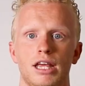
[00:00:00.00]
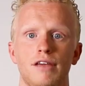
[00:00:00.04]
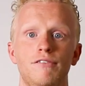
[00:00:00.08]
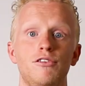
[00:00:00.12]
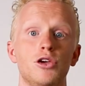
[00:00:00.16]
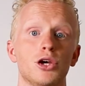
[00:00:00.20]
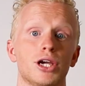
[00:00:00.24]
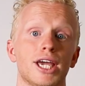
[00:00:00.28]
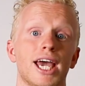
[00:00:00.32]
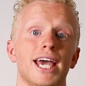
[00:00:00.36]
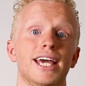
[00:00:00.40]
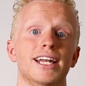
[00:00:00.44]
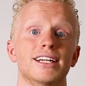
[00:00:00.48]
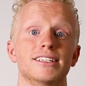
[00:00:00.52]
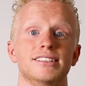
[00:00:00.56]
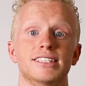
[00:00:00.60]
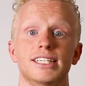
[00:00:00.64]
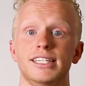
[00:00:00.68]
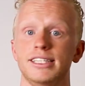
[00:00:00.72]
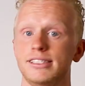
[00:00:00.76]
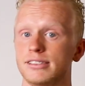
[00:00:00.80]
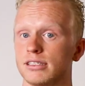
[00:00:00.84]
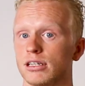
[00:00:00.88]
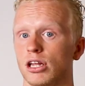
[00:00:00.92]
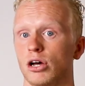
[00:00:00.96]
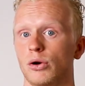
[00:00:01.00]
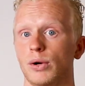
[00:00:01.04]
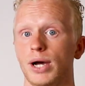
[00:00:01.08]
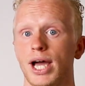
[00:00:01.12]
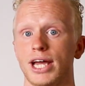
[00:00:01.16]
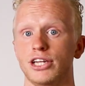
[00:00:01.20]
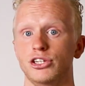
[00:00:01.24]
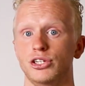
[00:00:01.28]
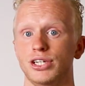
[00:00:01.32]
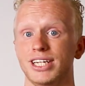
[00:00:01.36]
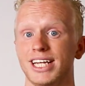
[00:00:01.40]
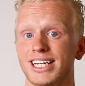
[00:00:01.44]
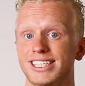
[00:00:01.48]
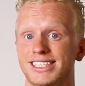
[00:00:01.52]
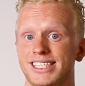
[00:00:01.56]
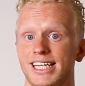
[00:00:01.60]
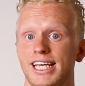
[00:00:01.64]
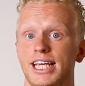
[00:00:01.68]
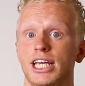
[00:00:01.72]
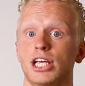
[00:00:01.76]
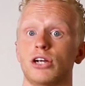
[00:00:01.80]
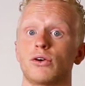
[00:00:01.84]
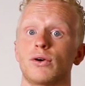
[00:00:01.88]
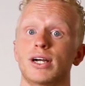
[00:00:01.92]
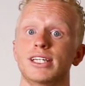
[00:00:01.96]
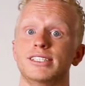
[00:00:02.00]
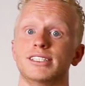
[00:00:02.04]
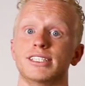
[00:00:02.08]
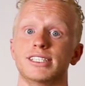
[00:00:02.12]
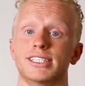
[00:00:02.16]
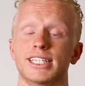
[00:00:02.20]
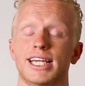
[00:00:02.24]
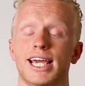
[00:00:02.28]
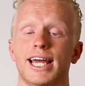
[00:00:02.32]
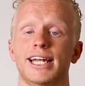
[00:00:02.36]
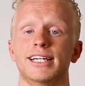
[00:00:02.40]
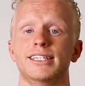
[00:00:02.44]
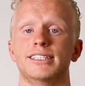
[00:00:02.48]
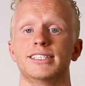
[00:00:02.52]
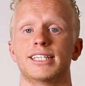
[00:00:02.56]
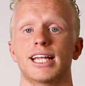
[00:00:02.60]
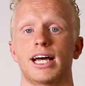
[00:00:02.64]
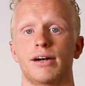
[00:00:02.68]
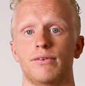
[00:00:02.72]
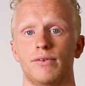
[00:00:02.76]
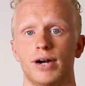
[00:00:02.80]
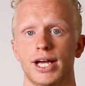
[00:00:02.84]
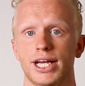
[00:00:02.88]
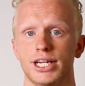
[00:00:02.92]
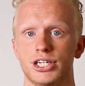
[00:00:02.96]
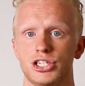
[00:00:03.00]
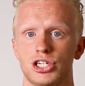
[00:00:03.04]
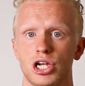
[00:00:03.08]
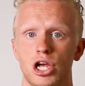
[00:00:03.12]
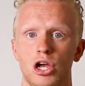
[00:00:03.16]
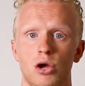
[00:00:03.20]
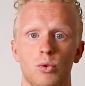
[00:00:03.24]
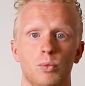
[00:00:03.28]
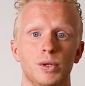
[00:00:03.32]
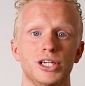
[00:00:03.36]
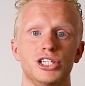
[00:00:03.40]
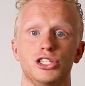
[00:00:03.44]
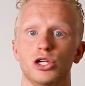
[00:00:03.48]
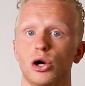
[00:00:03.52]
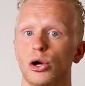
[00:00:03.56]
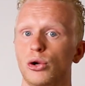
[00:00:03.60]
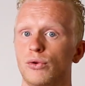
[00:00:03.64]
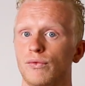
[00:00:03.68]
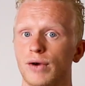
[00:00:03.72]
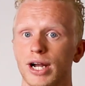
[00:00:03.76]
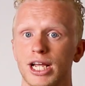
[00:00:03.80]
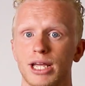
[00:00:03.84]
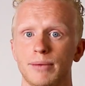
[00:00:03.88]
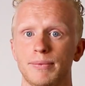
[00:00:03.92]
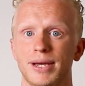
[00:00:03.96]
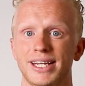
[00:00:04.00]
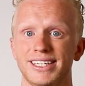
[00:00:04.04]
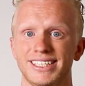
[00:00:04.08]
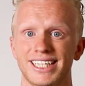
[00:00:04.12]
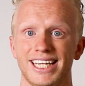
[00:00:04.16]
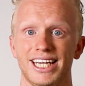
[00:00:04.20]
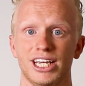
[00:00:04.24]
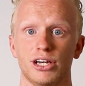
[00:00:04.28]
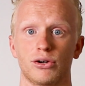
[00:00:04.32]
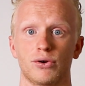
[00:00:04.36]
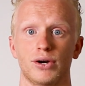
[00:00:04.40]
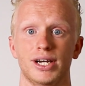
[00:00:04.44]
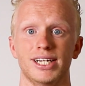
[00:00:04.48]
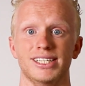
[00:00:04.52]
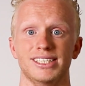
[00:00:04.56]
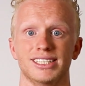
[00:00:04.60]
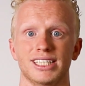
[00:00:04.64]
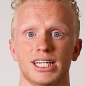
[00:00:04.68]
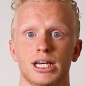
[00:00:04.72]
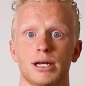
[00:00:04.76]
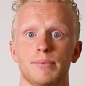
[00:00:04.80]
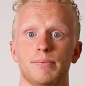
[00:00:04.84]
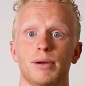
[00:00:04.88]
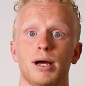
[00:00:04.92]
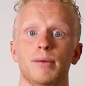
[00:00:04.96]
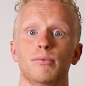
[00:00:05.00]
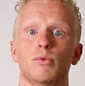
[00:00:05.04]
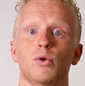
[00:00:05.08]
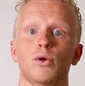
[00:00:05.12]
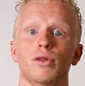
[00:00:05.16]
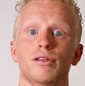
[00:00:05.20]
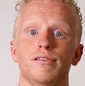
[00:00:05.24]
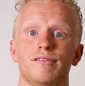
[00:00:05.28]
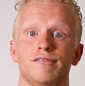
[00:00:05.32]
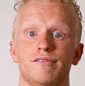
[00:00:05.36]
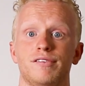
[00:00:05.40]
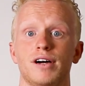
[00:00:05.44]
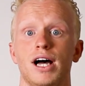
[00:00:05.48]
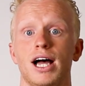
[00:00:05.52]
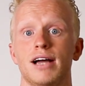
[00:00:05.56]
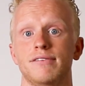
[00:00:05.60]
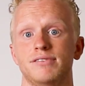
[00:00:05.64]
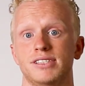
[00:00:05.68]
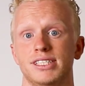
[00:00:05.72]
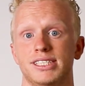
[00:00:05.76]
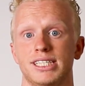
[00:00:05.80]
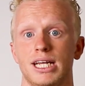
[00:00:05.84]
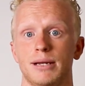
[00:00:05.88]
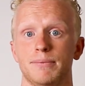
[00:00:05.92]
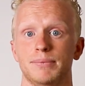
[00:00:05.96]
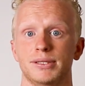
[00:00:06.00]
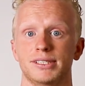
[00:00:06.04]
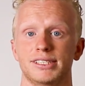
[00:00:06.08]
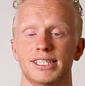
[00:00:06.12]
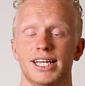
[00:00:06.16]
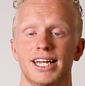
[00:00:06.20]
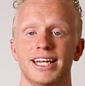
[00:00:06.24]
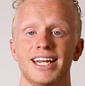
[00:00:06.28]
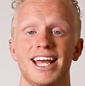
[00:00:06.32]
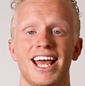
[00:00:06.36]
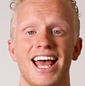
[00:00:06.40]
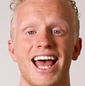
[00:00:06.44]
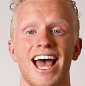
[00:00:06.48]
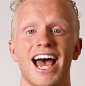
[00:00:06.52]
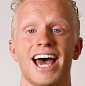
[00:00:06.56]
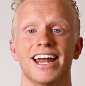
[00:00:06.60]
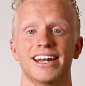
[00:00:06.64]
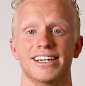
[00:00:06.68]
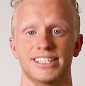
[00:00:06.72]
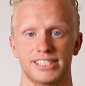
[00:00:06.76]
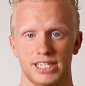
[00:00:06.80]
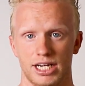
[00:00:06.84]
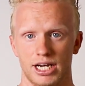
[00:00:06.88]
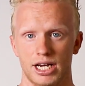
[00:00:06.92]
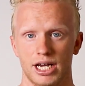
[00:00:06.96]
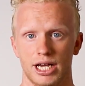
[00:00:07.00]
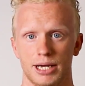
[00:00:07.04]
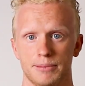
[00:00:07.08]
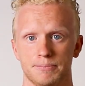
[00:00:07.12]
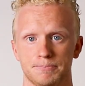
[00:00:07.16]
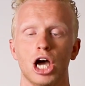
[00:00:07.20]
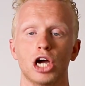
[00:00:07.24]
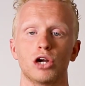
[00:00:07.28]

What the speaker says: If your cadence is lower and you need to increase it to get into that range, we don't recommend increasing it by more than 5 to 10% at a time.